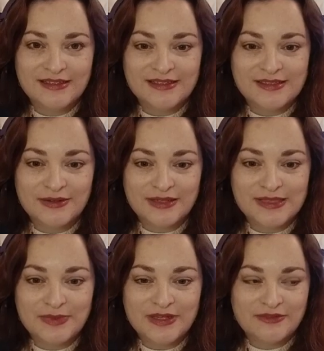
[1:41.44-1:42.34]
So I
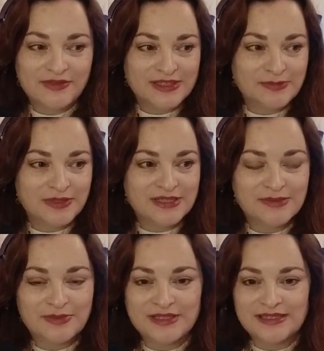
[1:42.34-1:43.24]
speak of these
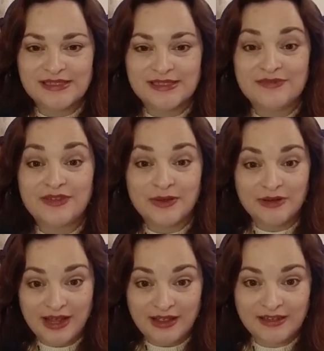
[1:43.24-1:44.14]
principles as if they
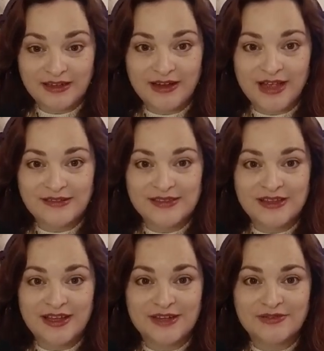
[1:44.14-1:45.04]
are
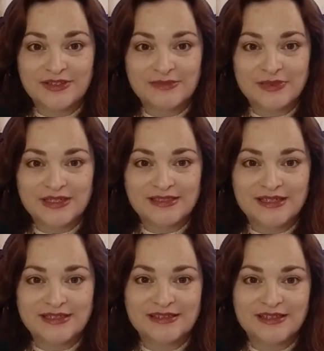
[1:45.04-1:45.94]
outside of us, because I
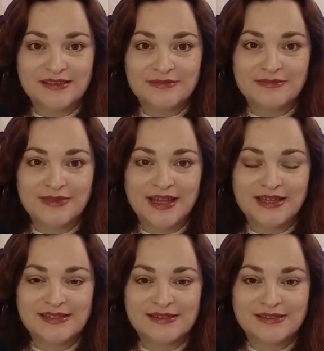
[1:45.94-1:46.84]
see them
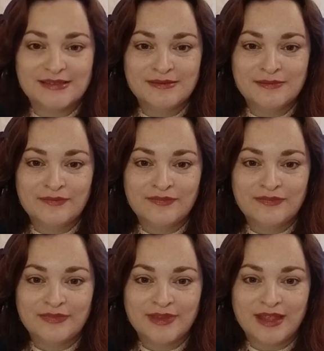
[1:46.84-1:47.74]
as
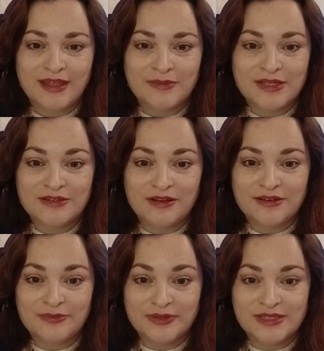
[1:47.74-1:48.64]

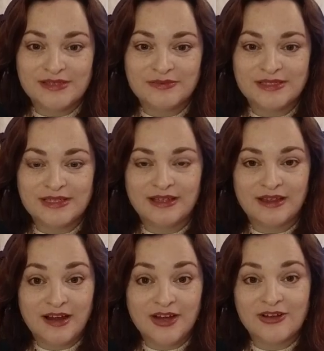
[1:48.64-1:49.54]
eternal principles, and they
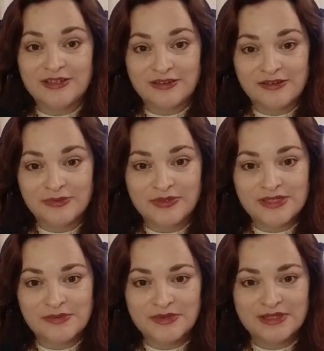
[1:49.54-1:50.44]
are eternal
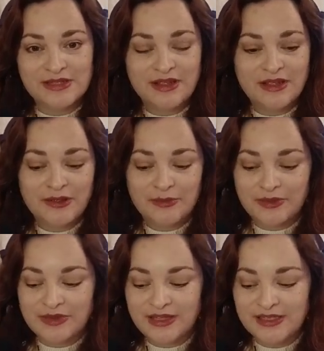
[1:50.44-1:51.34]
principles.
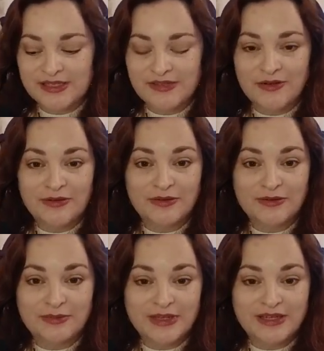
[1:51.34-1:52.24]
But these are
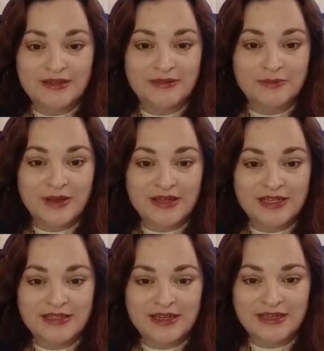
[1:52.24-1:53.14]
all being
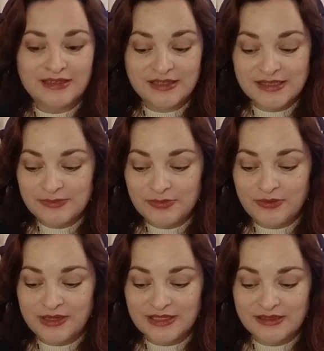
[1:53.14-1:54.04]
embodied. And at this
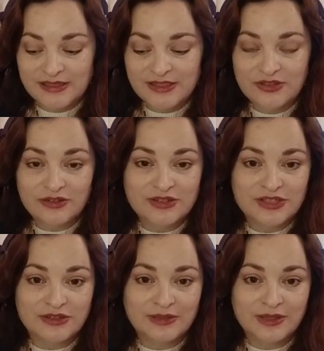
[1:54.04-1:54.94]
point, at this
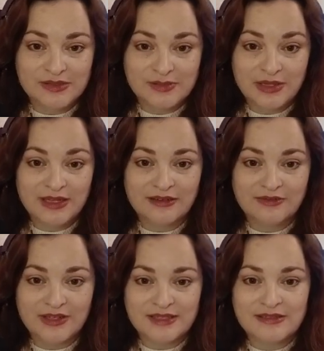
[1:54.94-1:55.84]
juncture, when I'm speaking
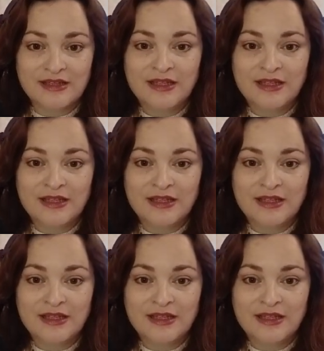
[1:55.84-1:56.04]
of this,